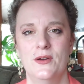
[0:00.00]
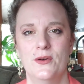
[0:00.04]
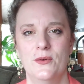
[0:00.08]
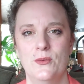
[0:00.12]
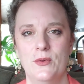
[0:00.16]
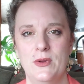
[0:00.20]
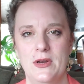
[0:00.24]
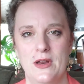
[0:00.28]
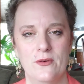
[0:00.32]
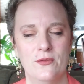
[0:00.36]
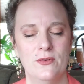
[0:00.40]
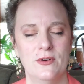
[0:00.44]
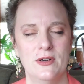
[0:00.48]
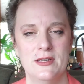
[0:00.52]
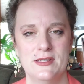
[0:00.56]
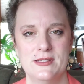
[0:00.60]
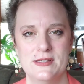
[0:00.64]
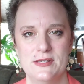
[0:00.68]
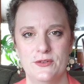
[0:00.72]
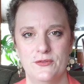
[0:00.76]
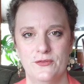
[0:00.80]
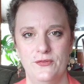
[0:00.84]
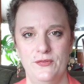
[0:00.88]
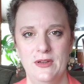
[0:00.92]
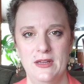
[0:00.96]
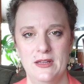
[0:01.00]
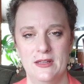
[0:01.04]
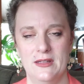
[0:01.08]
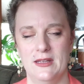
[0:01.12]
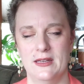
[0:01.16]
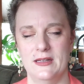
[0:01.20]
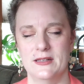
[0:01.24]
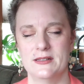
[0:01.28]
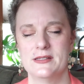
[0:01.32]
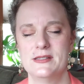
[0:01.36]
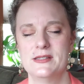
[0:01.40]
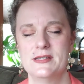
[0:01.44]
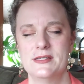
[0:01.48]
whatever it is you're
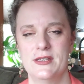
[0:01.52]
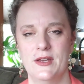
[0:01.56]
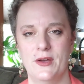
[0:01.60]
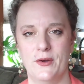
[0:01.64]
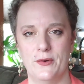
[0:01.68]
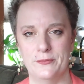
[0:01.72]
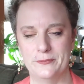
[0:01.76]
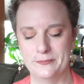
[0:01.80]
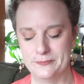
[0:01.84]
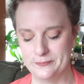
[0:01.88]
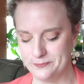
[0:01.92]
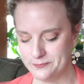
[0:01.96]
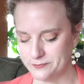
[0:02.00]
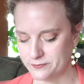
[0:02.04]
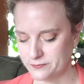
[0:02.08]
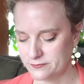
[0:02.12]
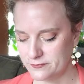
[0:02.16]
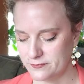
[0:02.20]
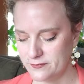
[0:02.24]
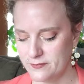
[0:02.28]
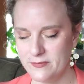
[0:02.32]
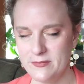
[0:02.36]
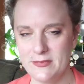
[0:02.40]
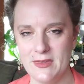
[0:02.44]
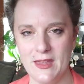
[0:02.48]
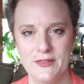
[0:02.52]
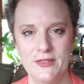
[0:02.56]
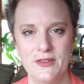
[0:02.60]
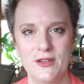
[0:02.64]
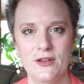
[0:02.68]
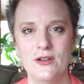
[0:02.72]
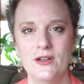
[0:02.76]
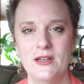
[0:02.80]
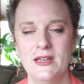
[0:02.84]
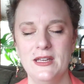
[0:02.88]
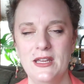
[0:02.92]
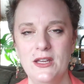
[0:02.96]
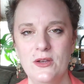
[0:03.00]
feeling. So
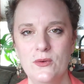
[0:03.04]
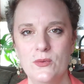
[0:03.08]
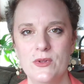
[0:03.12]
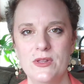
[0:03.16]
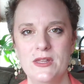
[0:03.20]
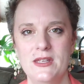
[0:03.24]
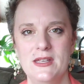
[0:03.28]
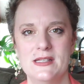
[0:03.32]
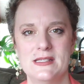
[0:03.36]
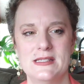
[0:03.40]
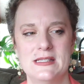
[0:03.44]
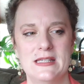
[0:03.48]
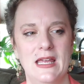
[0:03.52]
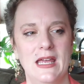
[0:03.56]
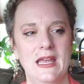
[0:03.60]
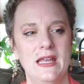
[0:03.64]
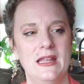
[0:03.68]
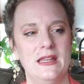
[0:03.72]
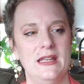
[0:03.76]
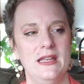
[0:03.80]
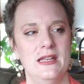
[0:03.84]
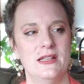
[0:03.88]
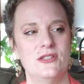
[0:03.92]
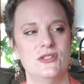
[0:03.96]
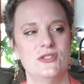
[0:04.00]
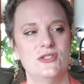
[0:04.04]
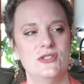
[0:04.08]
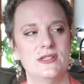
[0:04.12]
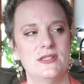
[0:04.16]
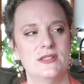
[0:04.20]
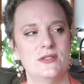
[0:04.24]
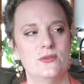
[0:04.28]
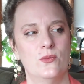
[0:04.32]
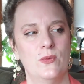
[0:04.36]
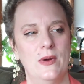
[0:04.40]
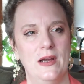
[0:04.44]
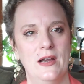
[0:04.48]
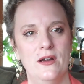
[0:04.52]
they're equally as likely. It's
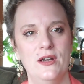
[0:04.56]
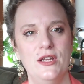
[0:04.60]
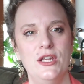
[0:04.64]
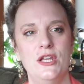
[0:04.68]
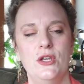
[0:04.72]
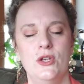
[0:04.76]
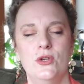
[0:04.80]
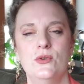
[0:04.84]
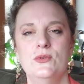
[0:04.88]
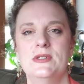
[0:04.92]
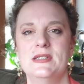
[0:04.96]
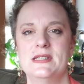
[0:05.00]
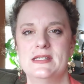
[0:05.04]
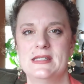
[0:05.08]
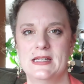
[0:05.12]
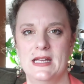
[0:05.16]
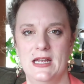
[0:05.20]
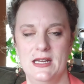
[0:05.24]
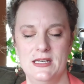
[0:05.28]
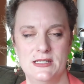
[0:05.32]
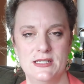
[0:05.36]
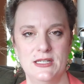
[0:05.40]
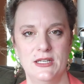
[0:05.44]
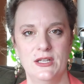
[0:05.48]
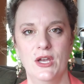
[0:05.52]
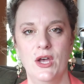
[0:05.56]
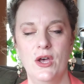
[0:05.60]
just where do you decide to